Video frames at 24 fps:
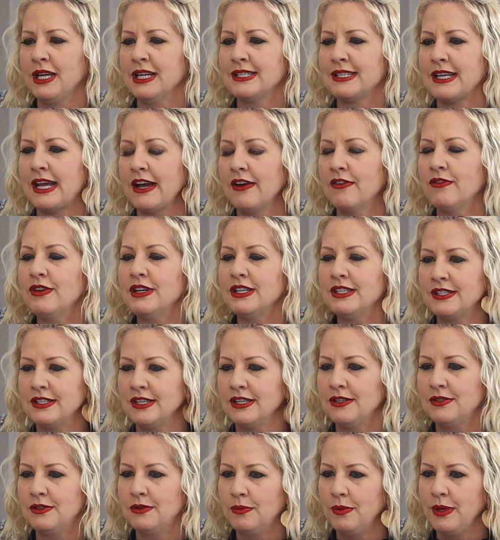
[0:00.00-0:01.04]
is every
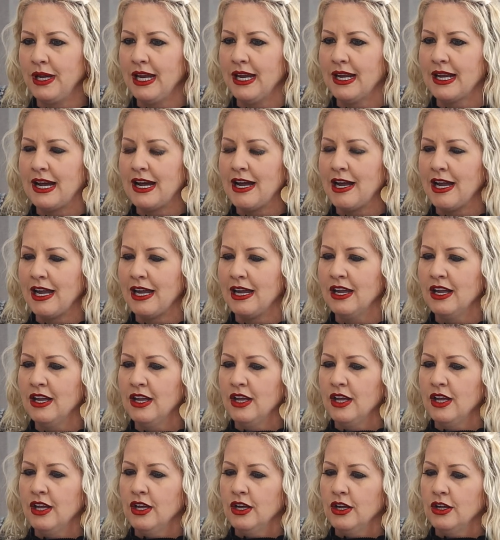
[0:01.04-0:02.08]
single week I
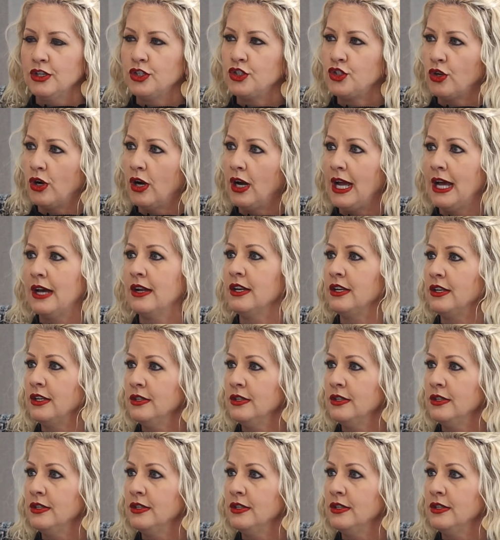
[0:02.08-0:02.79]
draw out a